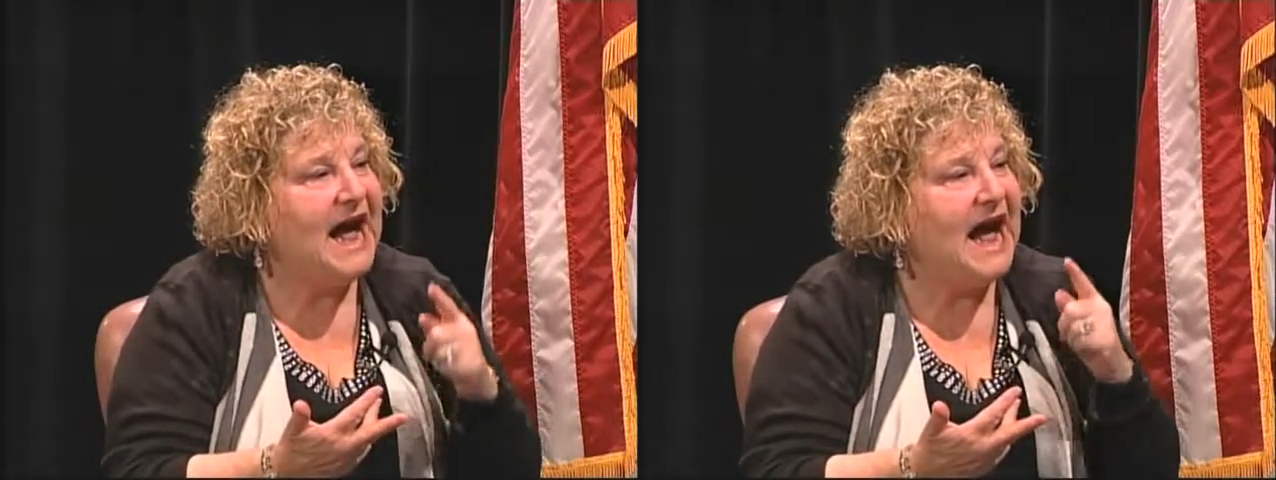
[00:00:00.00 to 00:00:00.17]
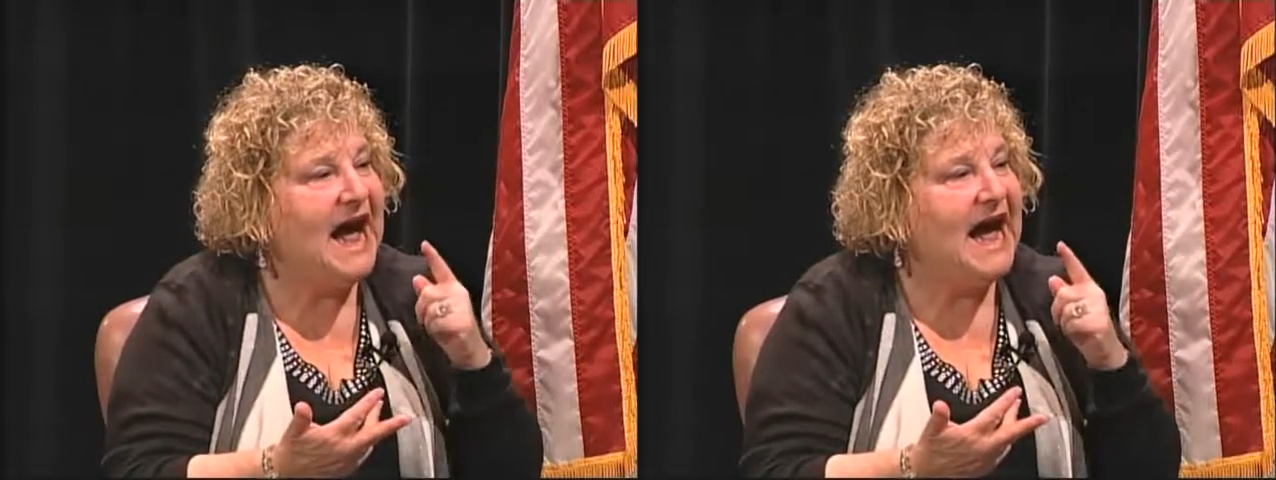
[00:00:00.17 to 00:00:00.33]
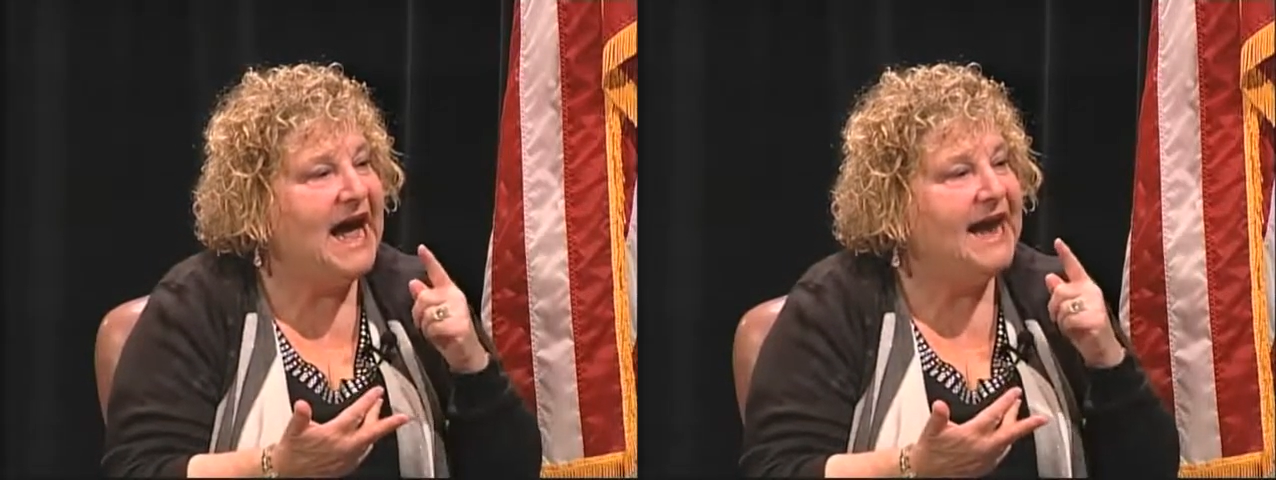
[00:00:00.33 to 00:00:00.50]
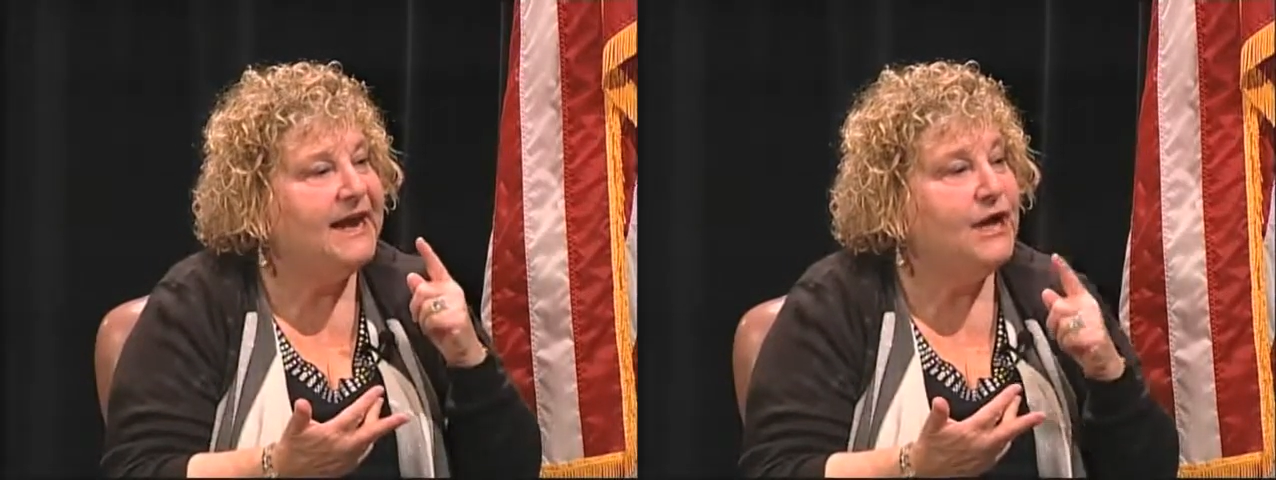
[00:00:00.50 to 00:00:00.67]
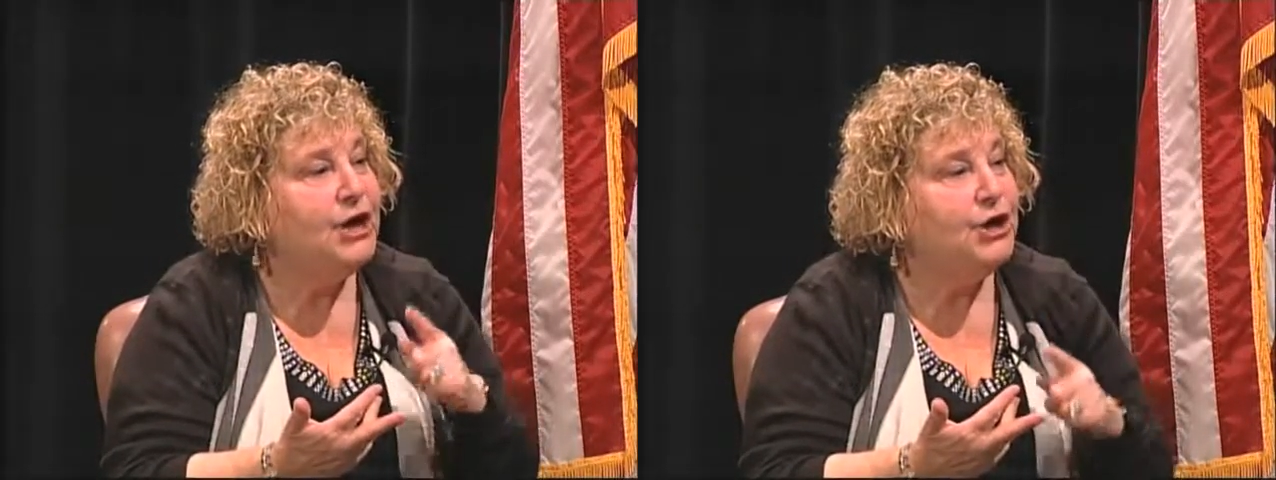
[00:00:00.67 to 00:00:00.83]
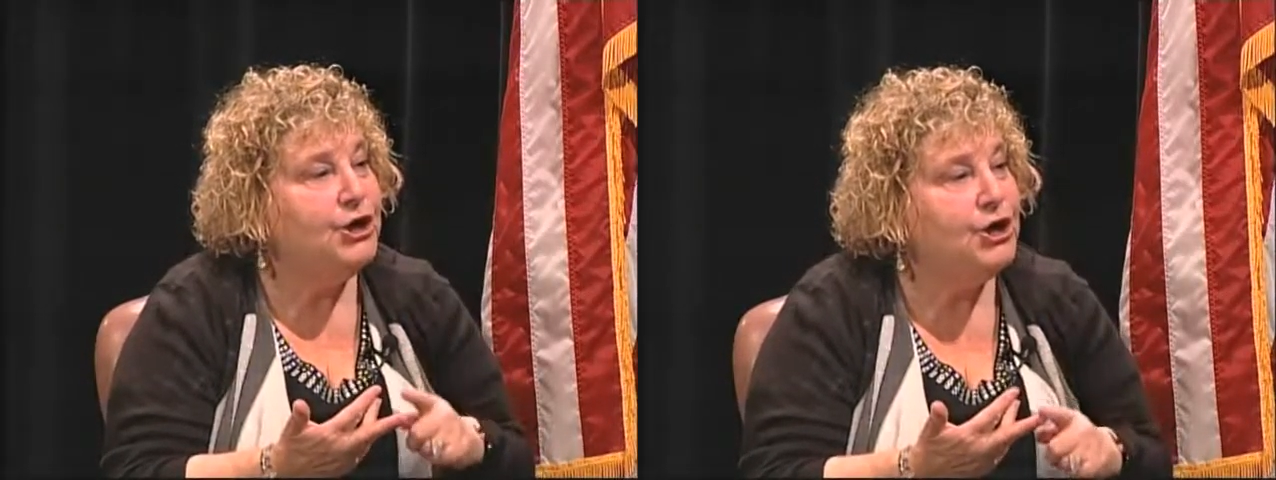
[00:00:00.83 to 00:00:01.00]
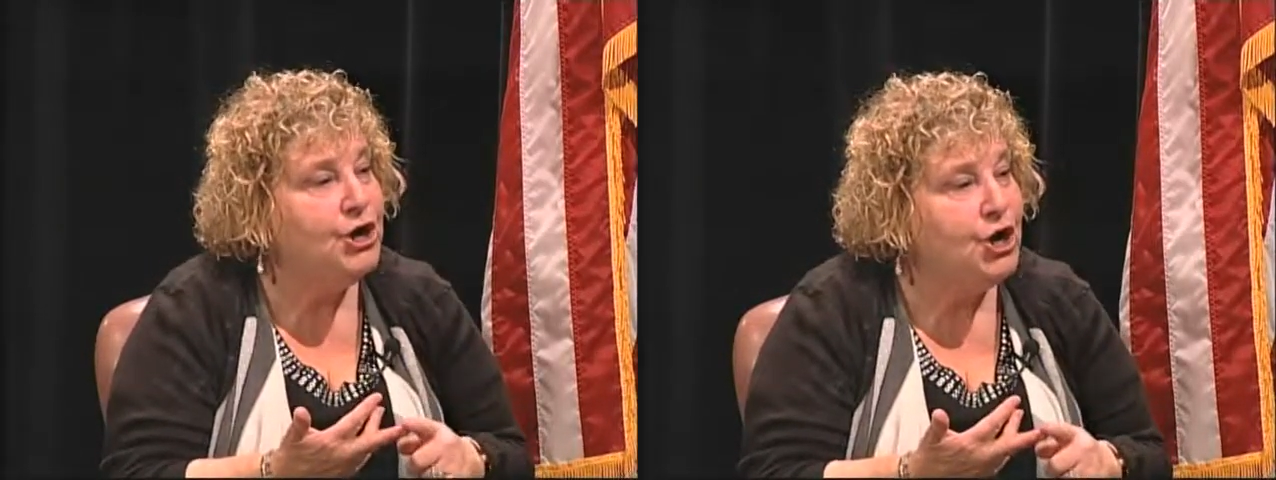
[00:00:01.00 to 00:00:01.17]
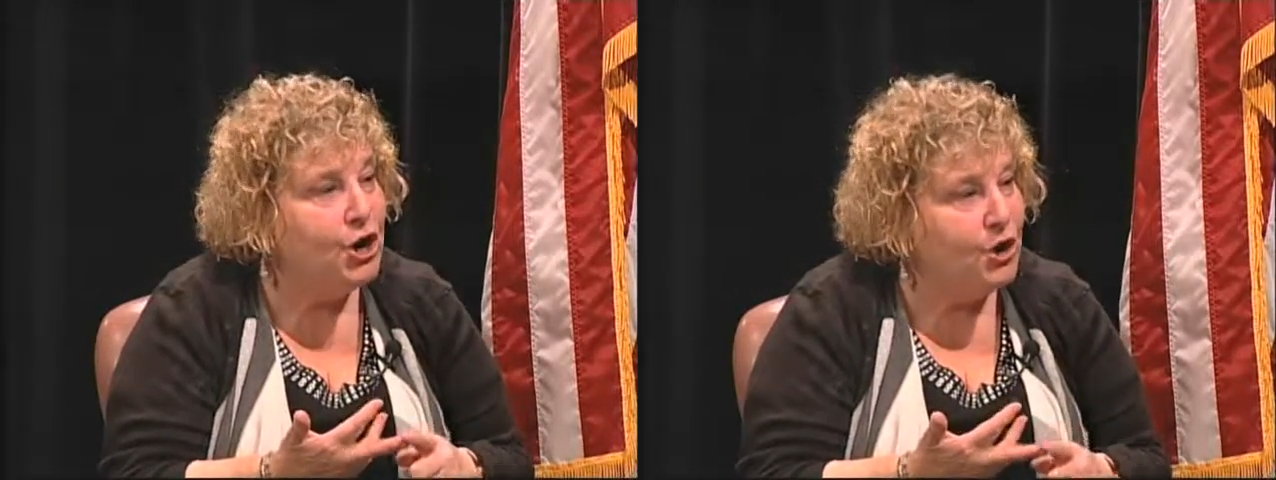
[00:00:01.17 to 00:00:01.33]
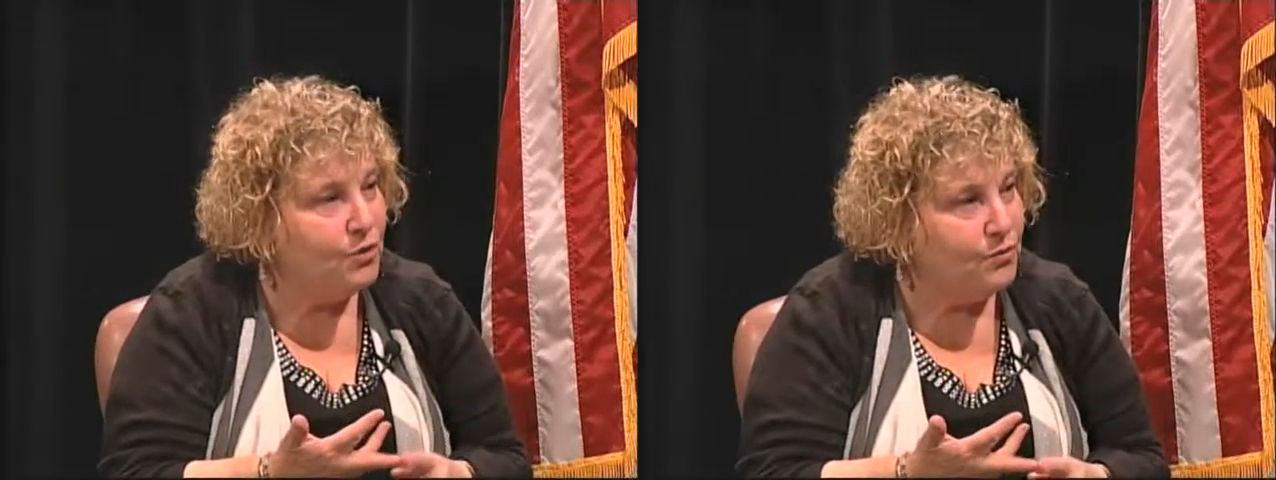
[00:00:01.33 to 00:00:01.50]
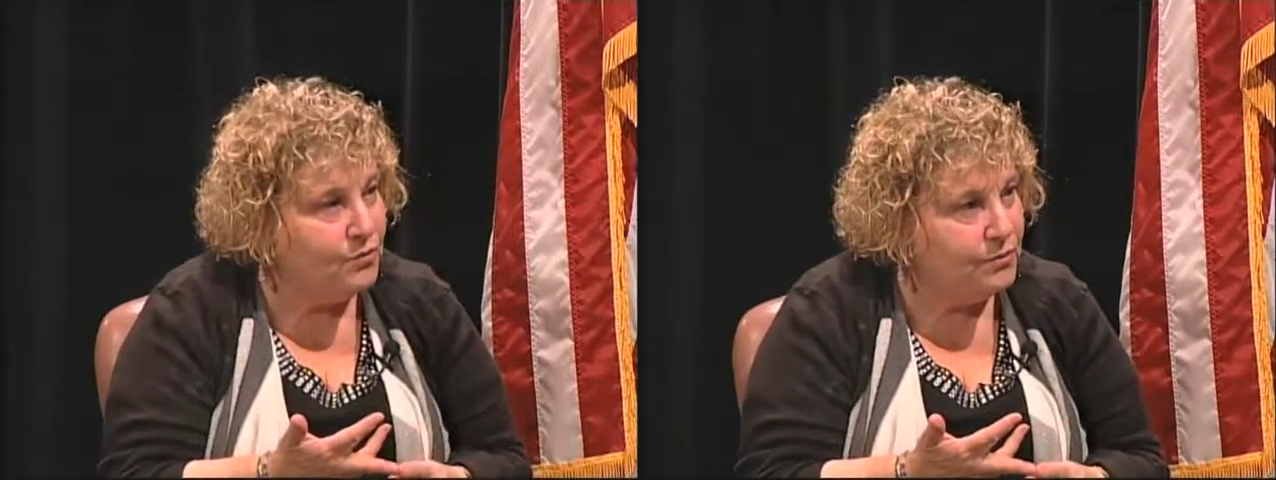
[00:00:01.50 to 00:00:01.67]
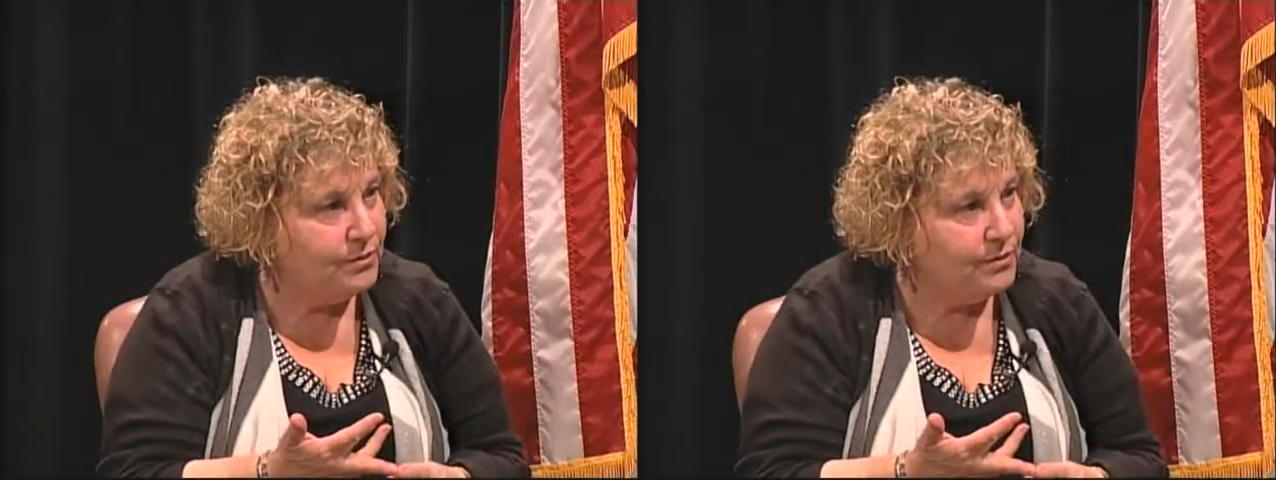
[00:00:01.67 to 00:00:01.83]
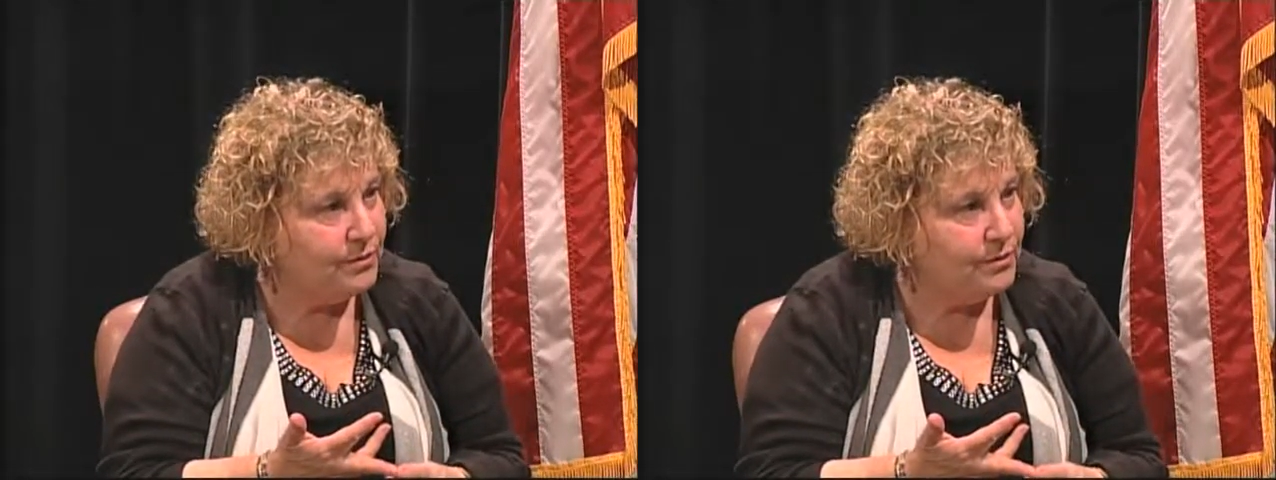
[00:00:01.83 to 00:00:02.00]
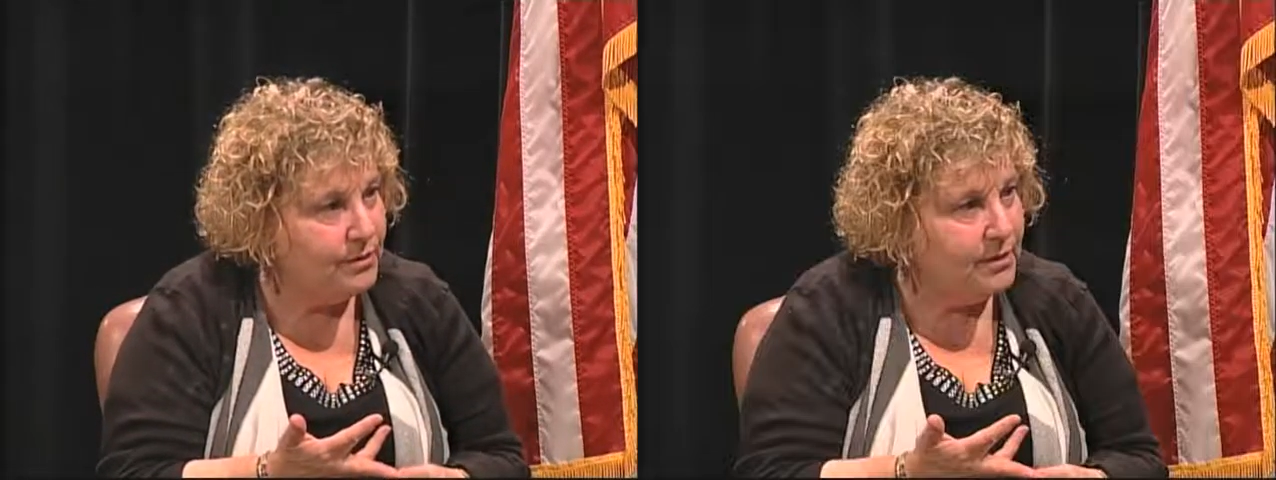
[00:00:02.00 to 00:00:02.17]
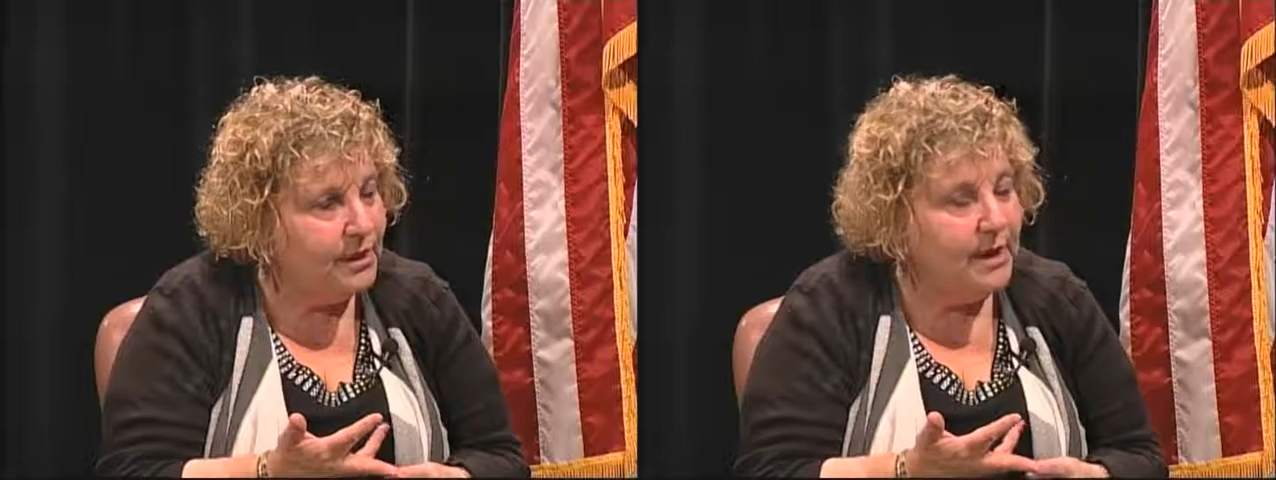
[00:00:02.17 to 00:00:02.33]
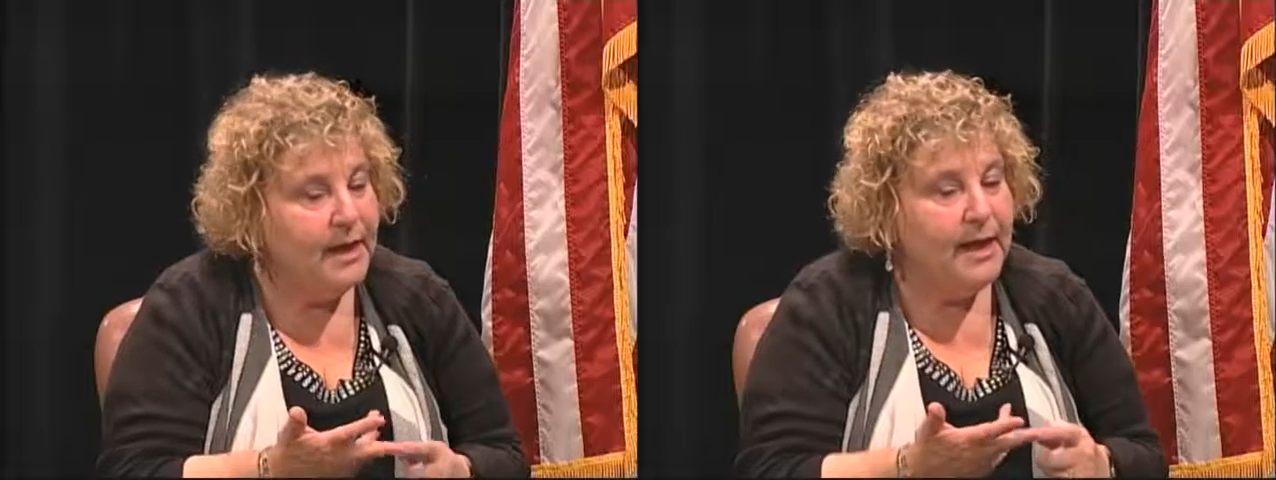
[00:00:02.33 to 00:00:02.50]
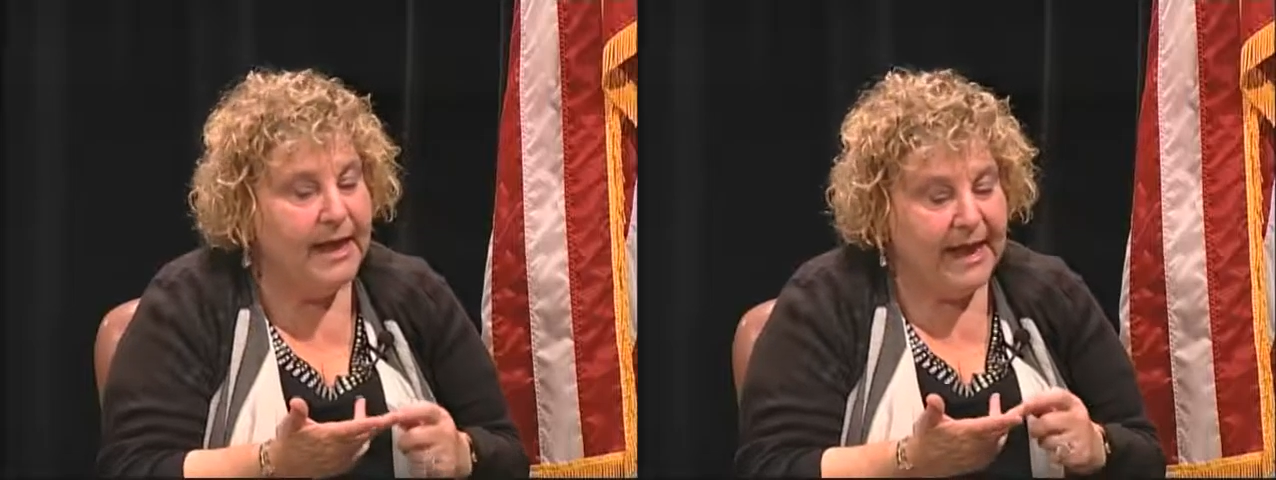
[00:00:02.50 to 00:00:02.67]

I know. Mm-hmm.